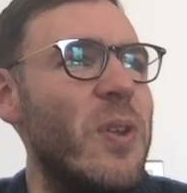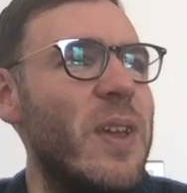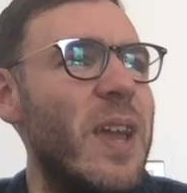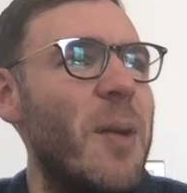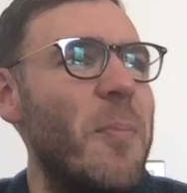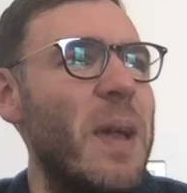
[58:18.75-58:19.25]

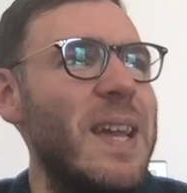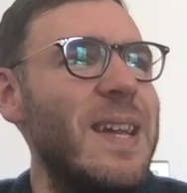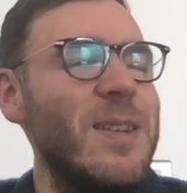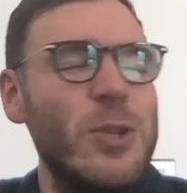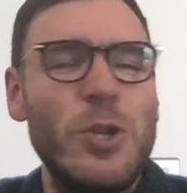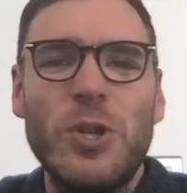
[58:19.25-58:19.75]

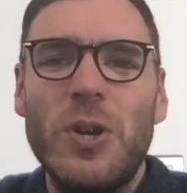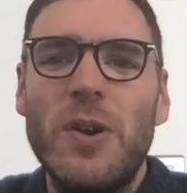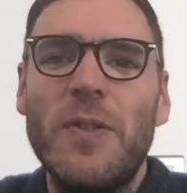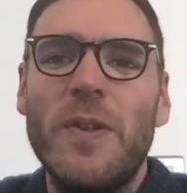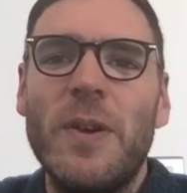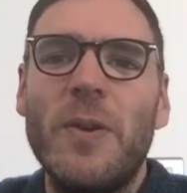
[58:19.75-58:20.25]
making sure
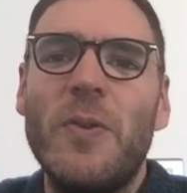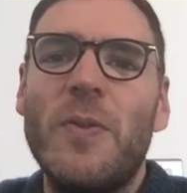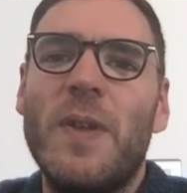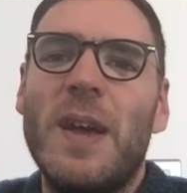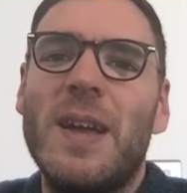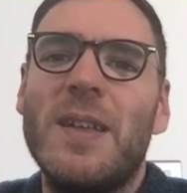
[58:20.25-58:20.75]
that
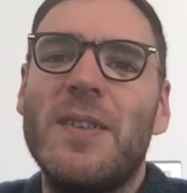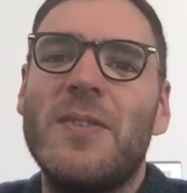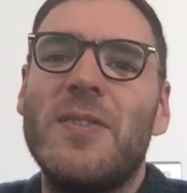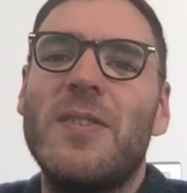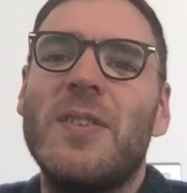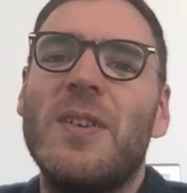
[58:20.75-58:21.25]

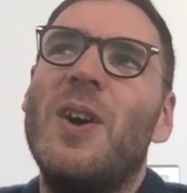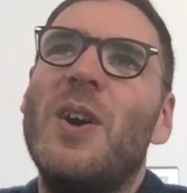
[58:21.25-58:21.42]
there's